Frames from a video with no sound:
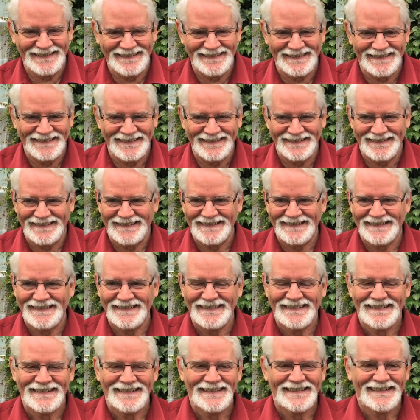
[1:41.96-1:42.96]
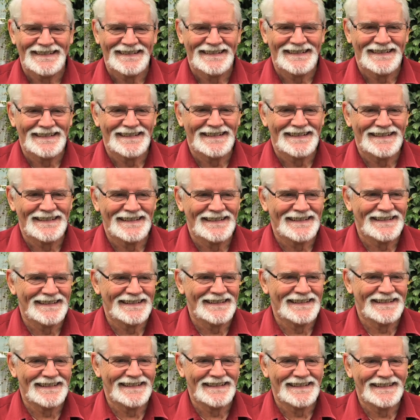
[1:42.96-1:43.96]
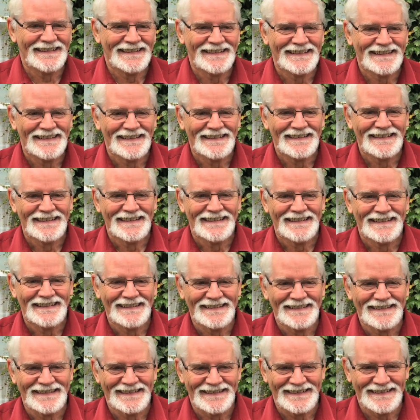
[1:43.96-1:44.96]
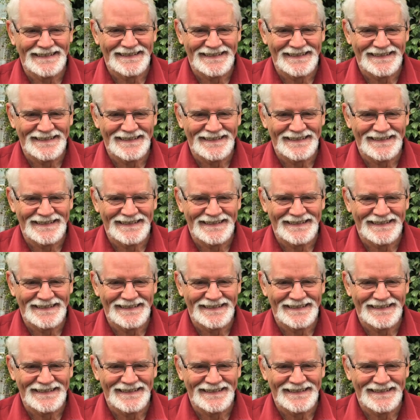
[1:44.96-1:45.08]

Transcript: No words are spoken by the person on screen.